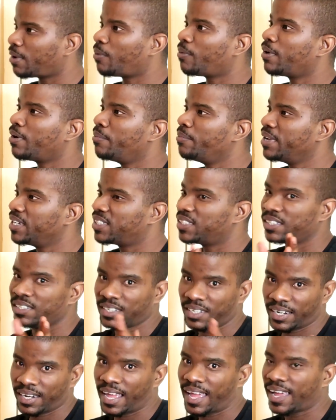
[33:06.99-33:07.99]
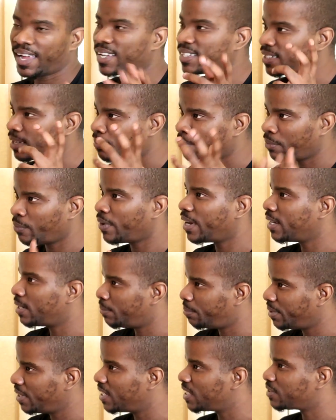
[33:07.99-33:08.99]
something I want to mention to the guys. I've been
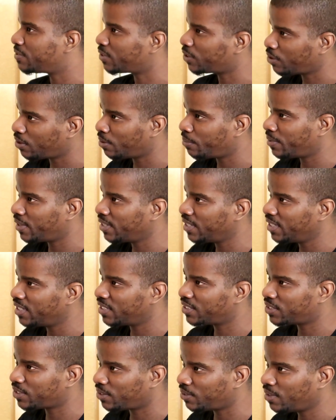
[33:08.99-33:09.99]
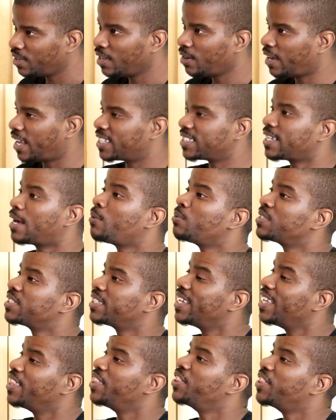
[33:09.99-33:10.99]
wearing Depends for 31 years. So as I
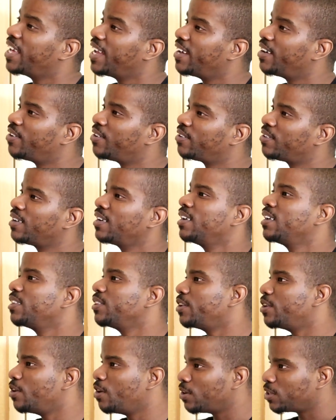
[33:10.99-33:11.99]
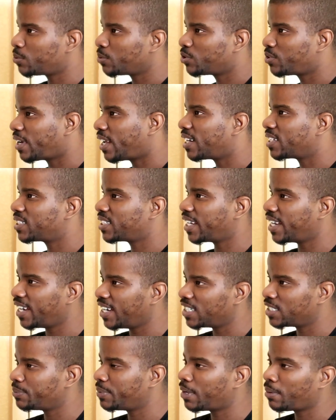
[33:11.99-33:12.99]
was in there, the nurse would try to
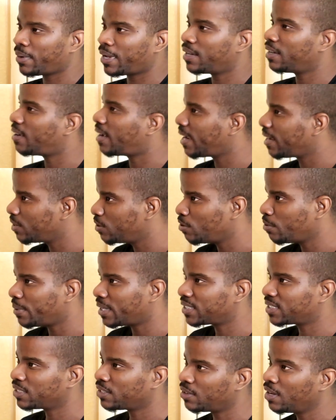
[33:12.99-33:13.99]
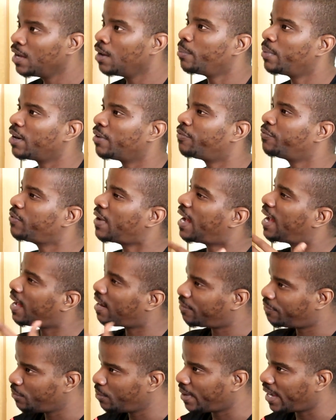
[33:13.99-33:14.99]
change me. I'm like, no, nah, I can do it myself. But if I
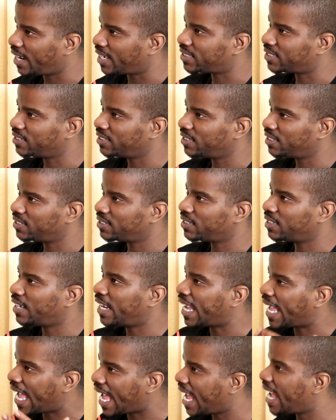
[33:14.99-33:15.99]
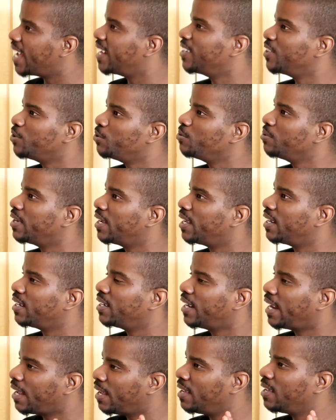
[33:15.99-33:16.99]
had a few accidents and they had to do that
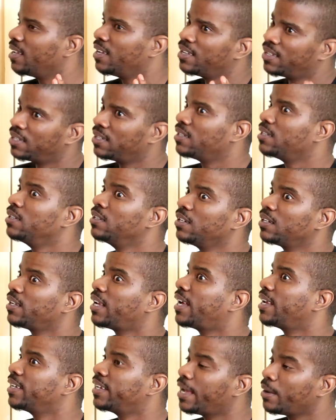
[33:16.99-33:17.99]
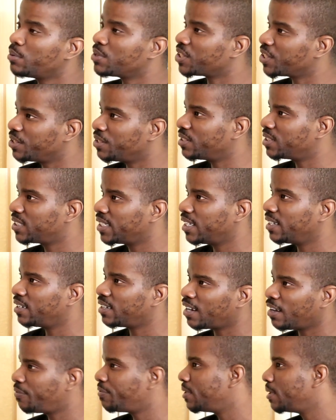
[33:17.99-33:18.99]
and they looked like they was
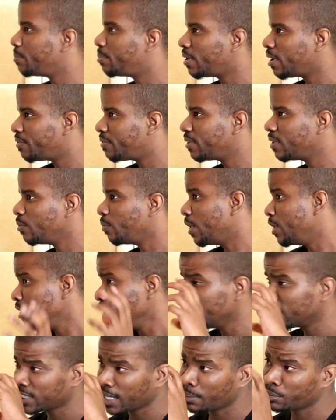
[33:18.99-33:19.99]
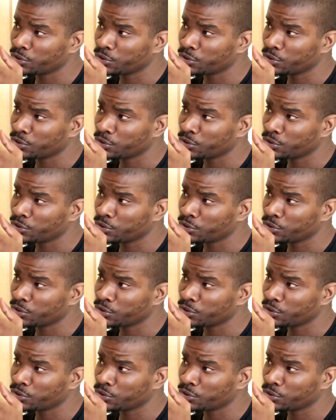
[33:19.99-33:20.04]
irritated, huffing and puffing. Well, you need to